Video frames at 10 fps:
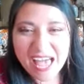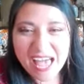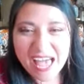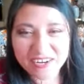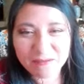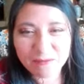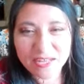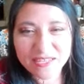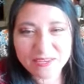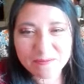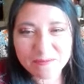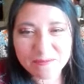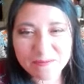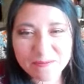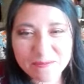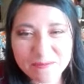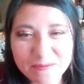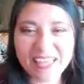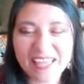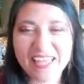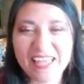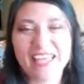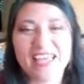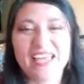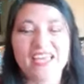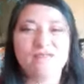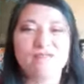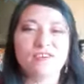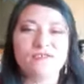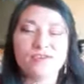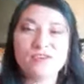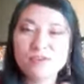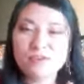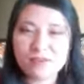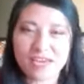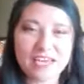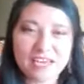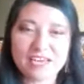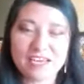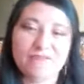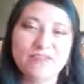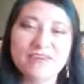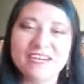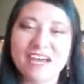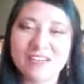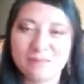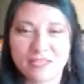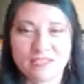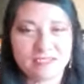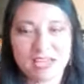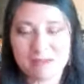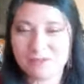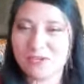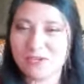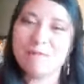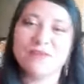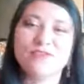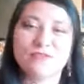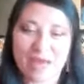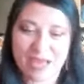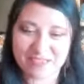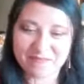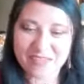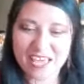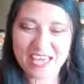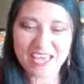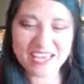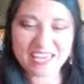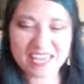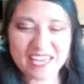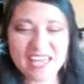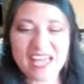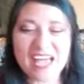Hi, welcome back. If you're new, and if you're not, I'm so happy you're back. Okay.